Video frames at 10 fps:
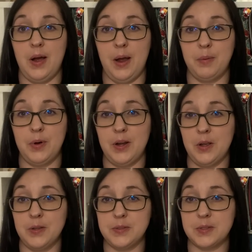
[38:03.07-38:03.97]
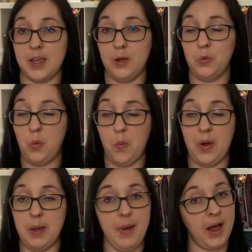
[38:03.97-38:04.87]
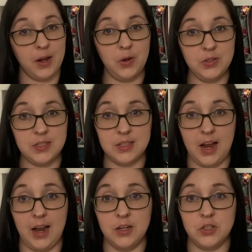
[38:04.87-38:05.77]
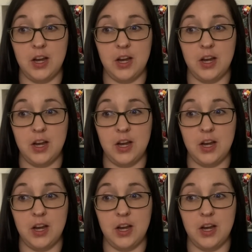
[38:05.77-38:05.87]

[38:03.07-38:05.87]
I'm going to scale way back on the stash,